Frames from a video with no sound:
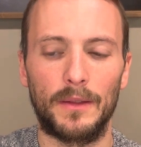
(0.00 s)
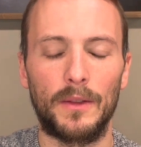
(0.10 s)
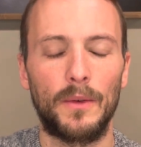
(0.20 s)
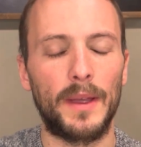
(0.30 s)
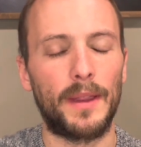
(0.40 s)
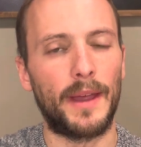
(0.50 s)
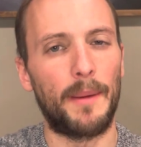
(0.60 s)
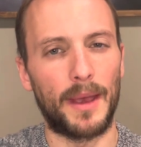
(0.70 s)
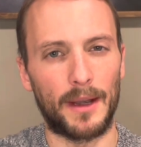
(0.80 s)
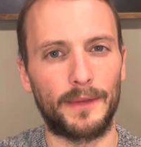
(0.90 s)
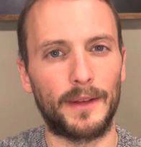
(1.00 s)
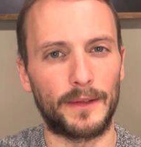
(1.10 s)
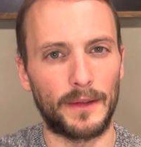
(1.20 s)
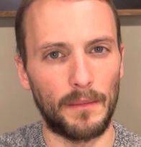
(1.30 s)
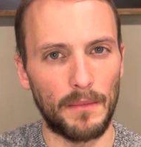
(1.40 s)
the way that that manifests
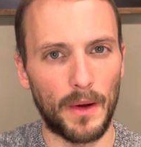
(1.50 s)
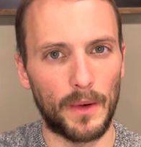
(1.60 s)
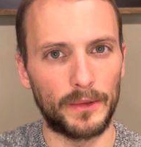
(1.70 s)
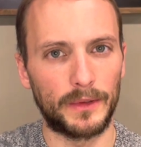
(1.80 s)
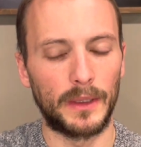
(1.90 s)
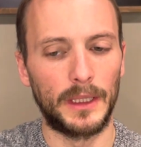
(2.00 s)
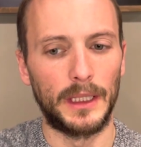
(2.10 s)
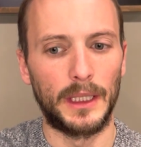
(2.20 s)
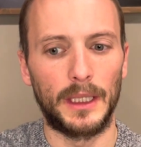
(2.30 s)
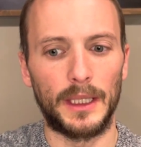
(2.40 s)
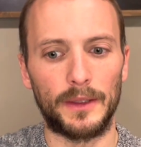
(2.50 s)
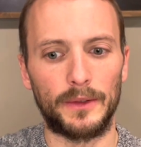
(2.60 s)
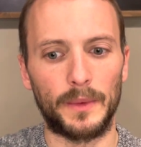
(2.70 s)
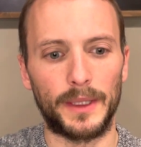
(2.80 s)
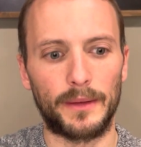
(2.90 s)
the most is
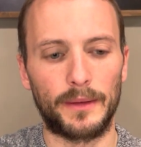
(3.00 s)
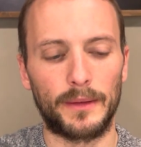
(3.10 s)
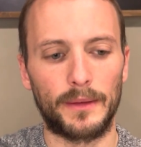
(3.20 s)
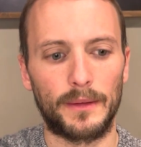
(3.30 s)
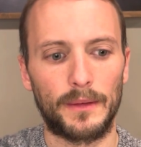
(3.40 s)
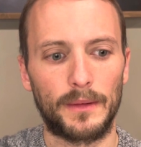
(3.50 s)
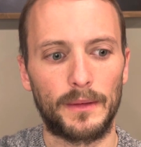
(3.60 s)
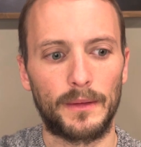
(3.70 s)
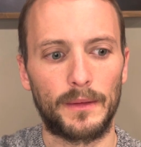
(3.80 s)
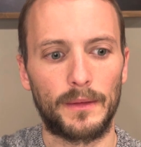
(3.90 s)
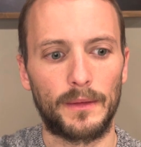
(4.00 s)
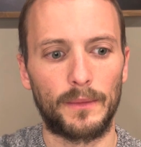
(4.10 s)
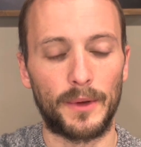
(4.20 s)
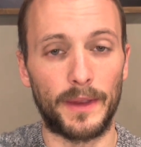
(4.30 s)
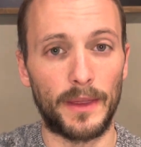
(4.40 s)

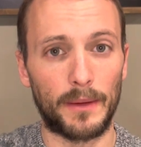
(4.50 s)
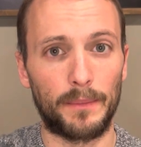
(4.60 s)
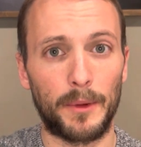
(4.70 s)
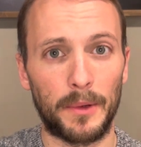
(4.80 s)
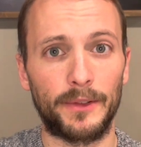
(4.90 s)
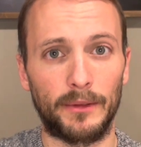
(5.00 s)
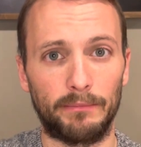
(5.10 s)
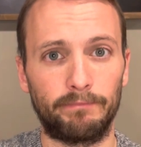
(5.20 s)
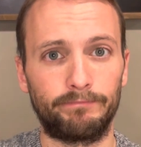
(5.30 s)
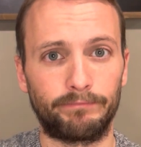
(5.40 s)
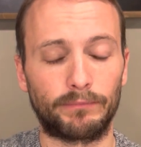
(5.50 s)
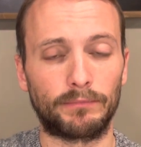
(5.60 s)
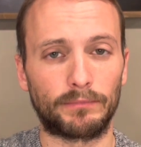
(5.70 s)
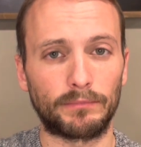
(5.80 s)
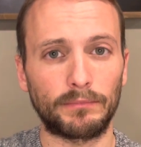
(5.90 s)
within the person,
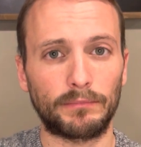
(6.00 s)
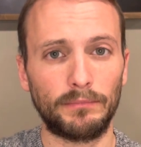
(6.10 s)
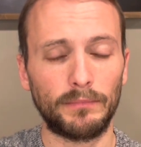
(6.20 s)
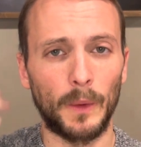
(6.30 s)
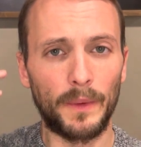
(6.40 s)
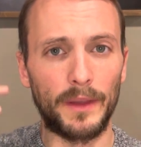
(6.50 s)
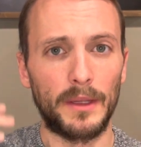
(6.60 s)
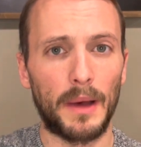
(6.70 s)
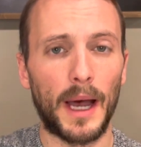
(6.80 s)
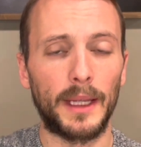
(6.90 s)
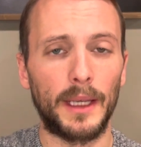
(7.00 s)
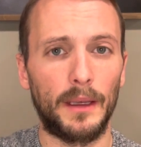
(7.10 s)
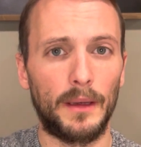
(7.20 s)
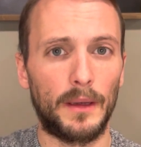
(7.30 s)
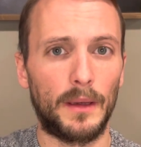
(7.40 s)
within the body,
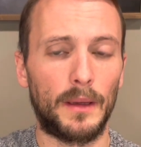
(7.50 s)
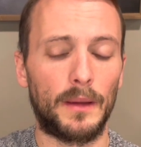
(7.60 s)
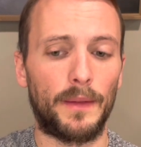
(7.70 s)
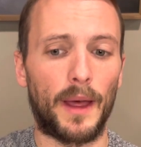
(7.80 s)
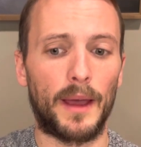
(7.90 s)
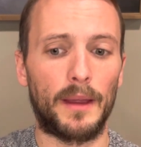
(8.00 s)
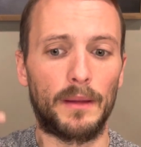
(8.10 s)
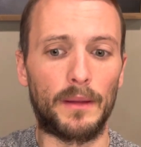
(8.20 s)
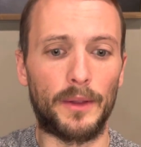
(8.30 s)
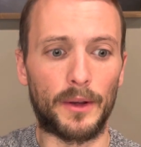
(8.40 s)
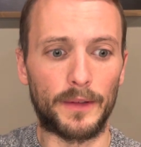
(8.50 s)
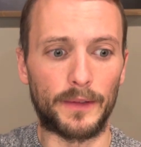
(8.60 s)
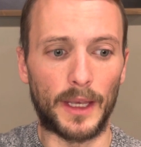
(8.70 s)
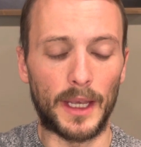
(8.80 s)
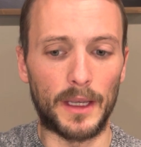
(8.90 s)
that there
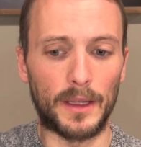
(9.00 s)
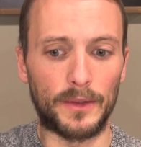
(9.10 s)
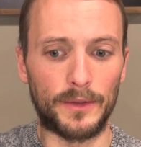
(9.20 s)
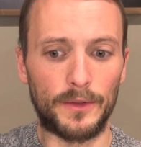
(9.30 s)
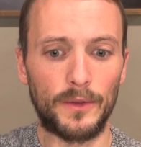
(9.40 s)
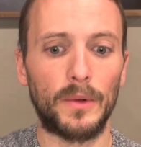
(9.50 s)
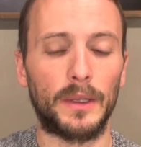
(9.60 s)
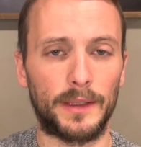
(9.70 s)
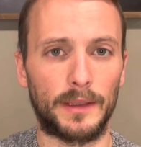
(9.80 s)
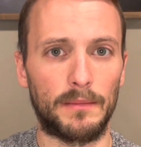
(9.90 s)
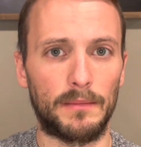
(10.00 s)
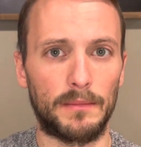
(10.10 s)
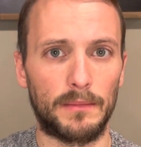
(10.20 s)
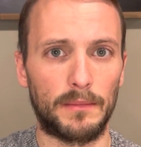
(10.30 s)
is a dualism